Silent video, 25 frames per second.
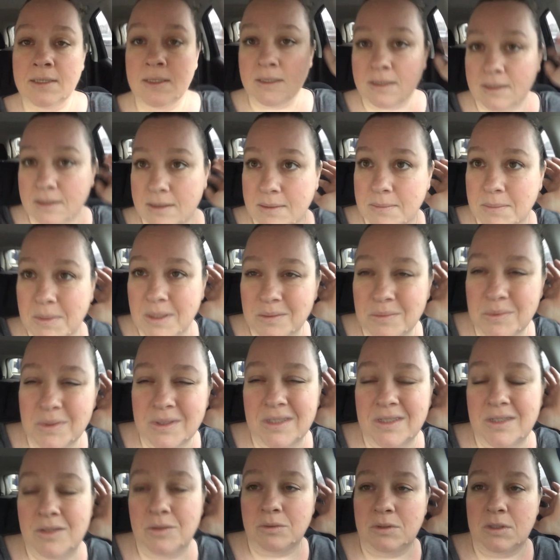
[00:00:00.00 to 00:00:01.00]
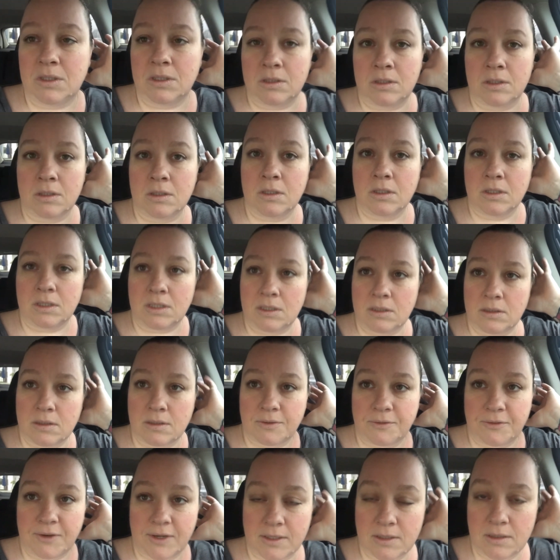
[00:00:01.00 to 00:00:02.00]
Um, I really don't think the cookies
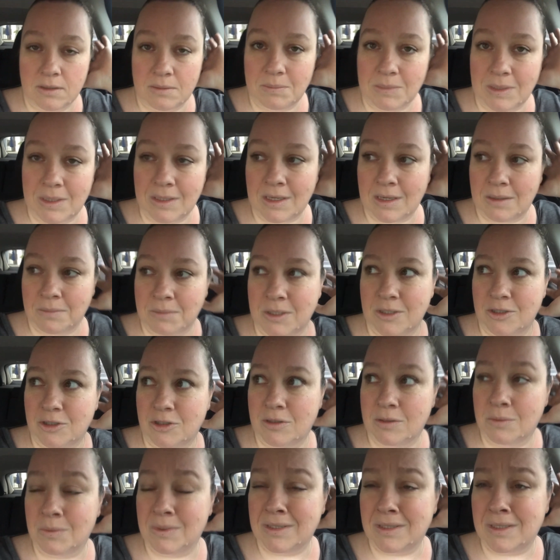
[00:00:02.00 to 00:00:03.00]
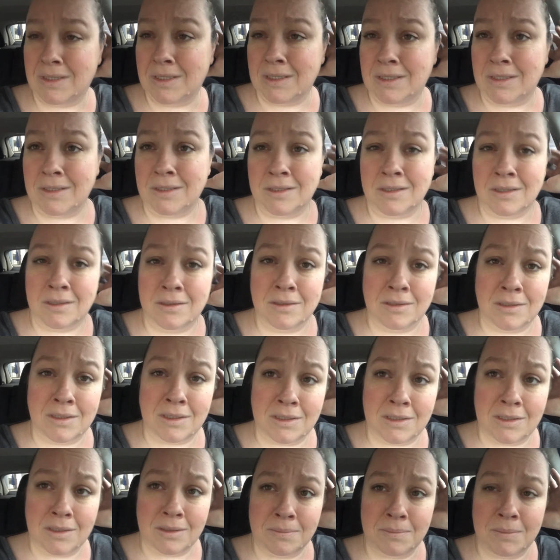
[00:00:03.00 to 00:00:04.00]
affected me that much. There wasn't any salt in
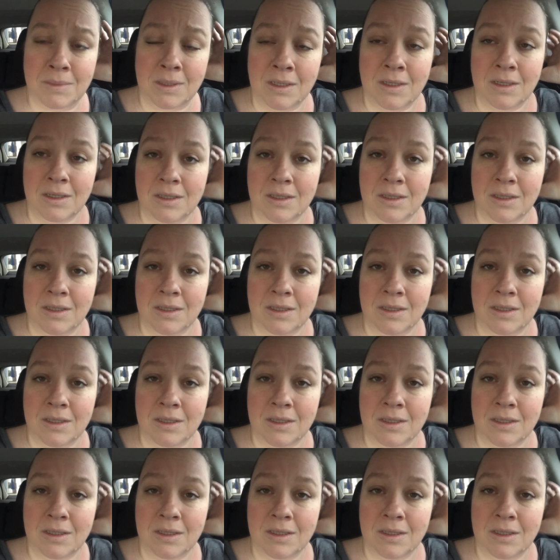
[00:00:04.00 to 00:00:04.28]
them.